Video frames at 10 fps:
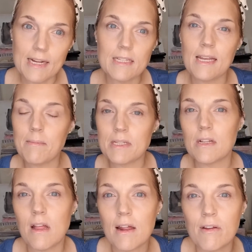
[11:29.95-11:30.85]
He missed a
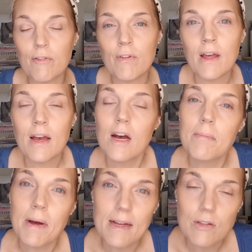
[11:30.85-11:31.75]
lot of
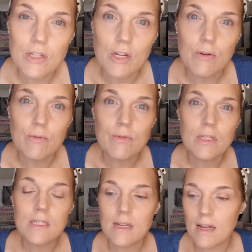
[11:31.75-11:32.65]

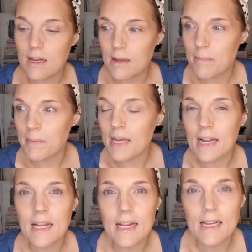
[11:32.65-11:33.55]
milestones.
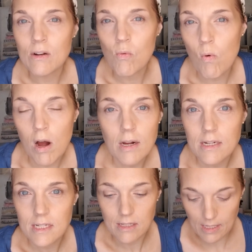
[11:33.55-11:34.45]
He didn't walk
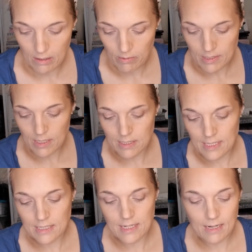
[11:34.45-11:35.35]
until he was
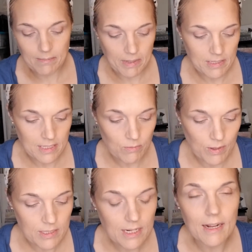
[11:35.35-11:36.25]
16 months. And what's
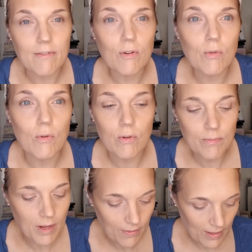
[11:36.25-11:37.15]
kind of cool,
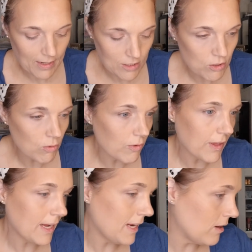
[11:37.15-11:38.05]
not that it's cool that
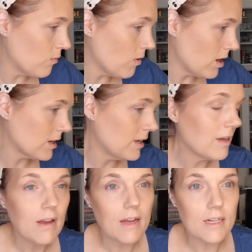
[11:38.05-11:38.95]
he didn't walk
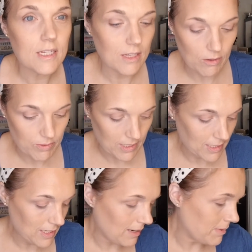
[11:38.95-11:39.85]
until he was
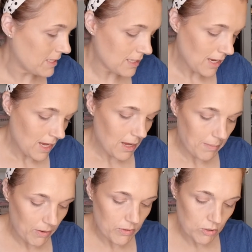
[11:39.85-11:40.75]
16 months, but it
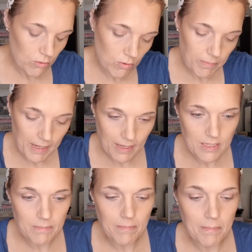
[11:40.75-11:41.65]
was cool because
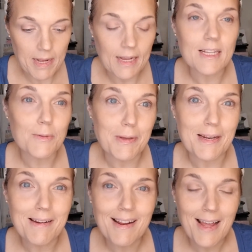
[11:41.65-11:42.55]
my husband,
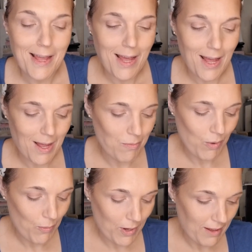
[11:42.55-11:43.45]
we
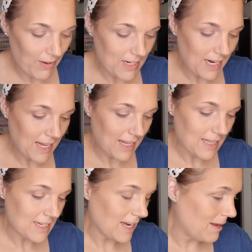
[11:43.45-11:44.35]
weren't even dating at the
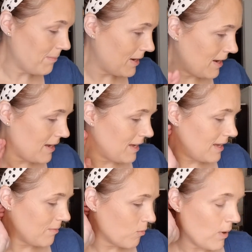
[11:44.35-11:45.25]
time, but
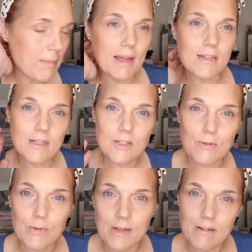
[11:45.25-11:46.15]
we met
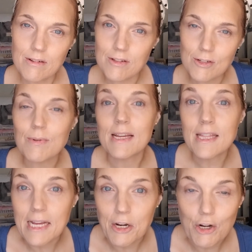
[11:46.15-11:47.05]
during doing
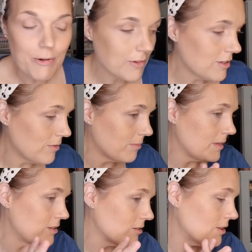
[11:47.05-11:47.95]

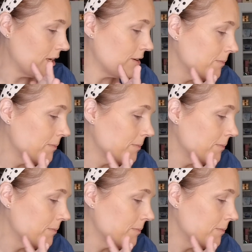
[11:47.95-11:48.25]
musical theater.